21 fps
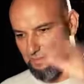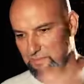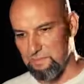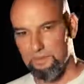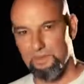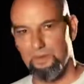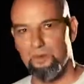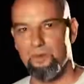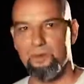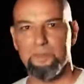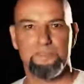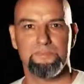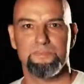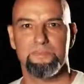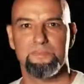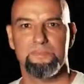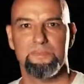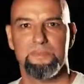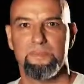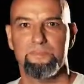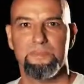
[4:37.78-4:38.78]
Go on,
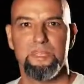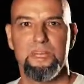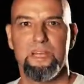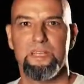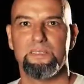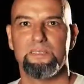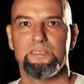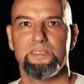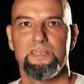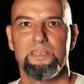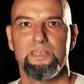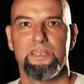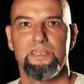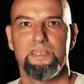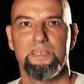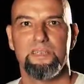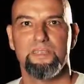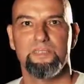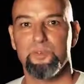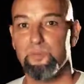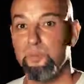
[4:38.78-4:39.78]
I'm done."
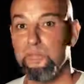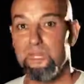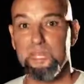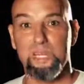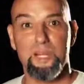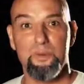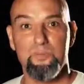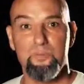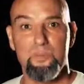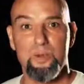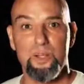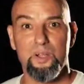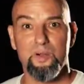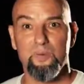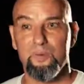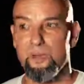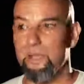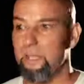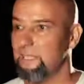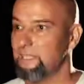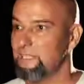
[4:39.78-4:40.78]
So we get up and walk
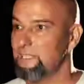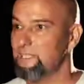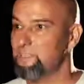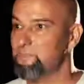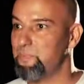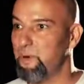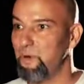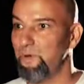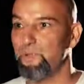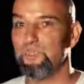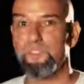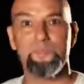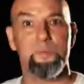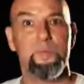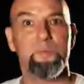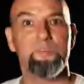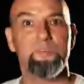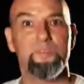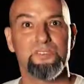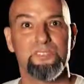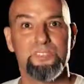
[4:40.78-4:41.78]
away, and these Polish
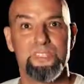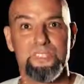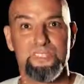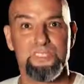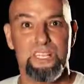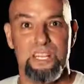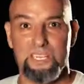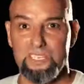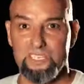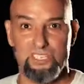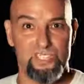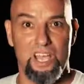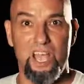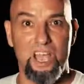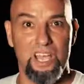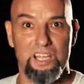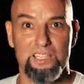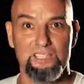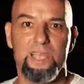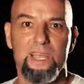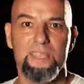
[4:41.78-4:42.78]
people were just like
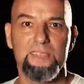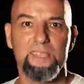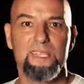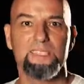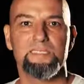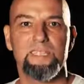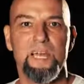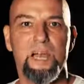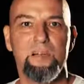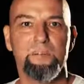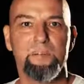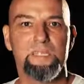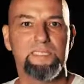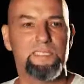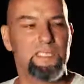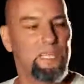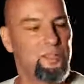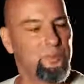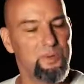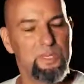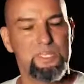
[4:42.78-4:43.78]
shocked. And they stopped me. It's
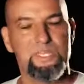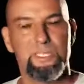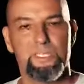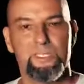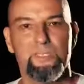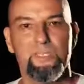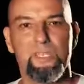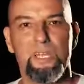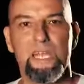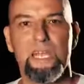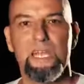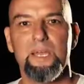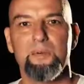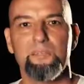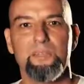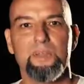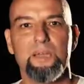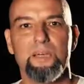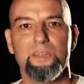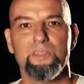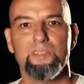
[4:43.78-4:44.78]
like, "Recie, you got to help
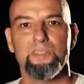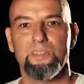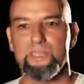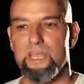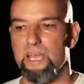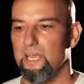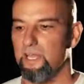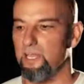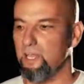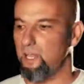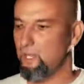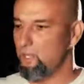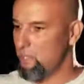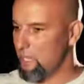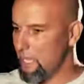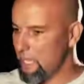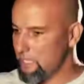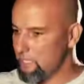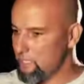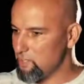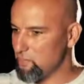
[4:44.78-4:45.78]
me understand. You
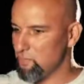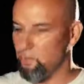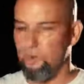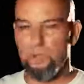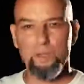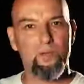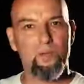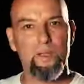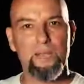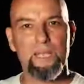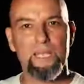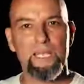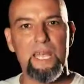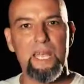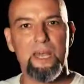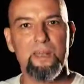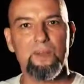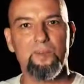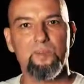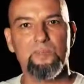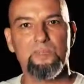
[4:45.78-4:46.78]
had this one great
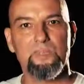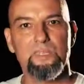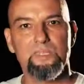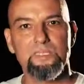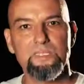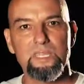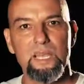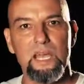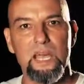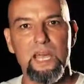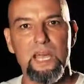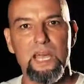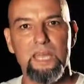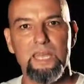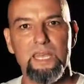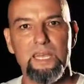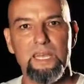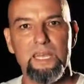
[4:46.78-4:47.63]
encounter with this guy,